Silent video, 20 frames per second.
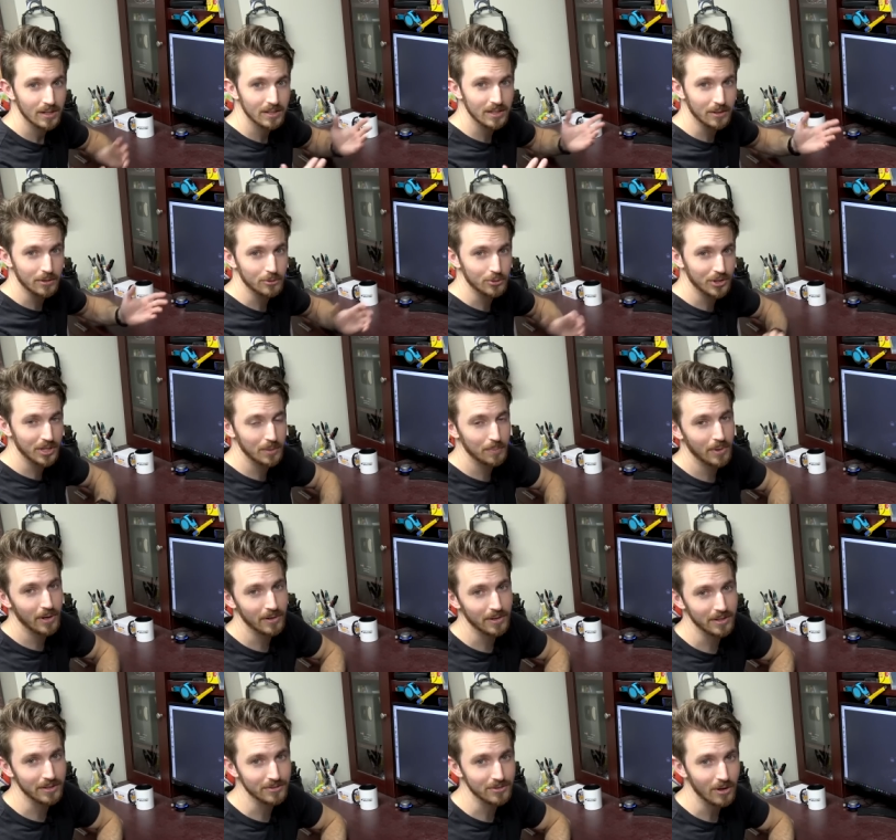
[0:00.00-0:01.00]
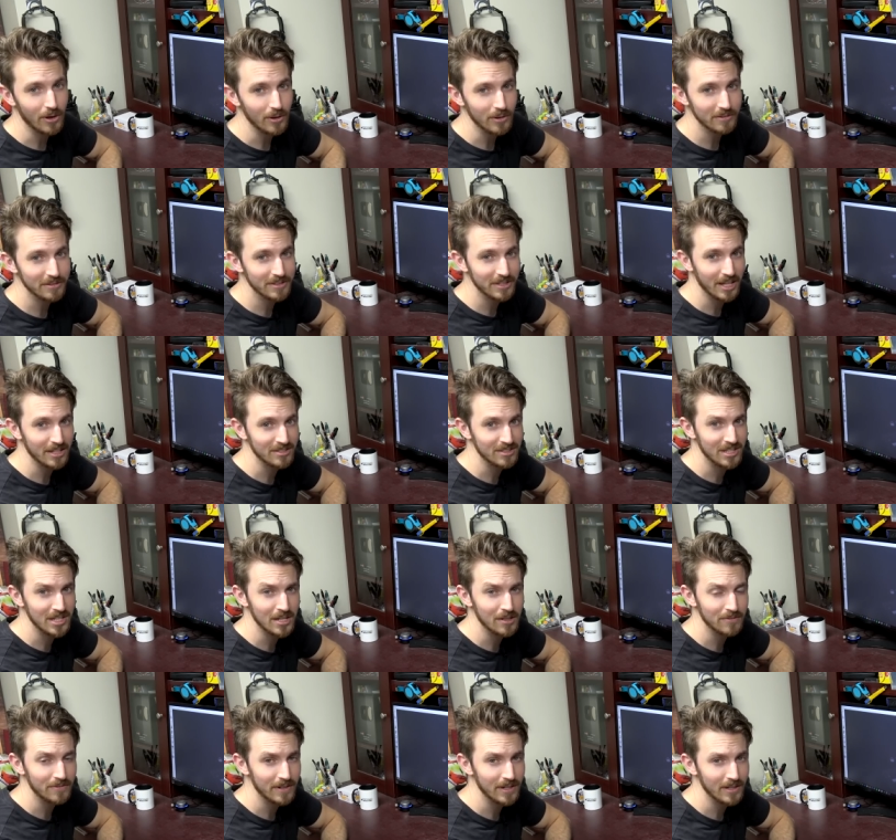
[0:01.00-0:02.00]
Now the tricky part is all these
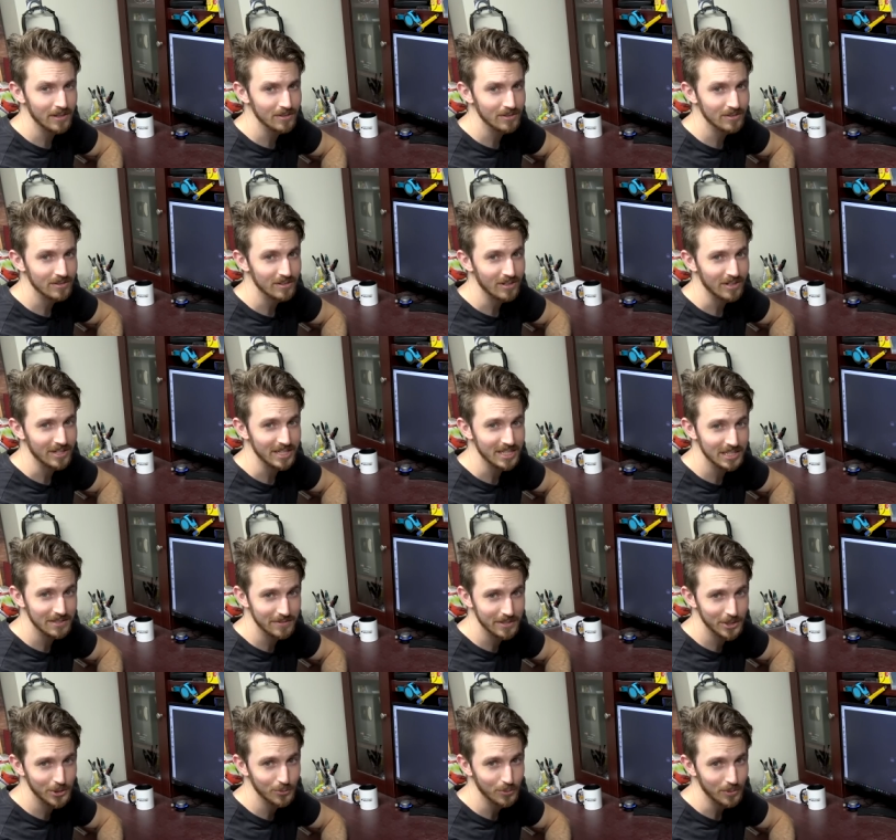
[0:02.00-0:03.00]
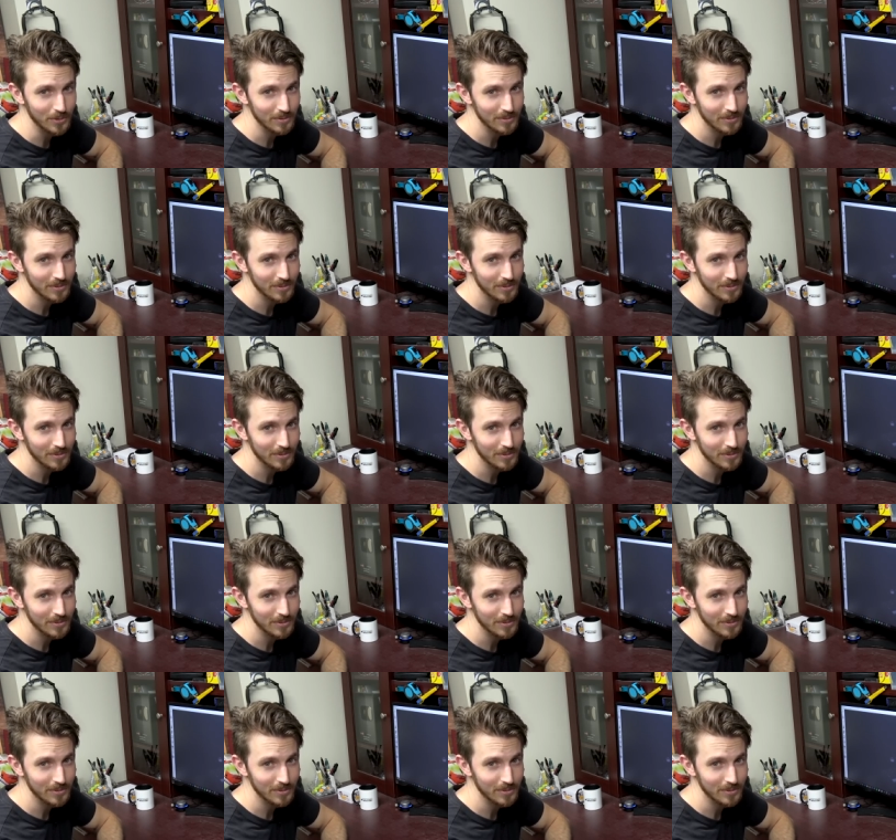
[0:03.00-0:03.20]
STL files are individual,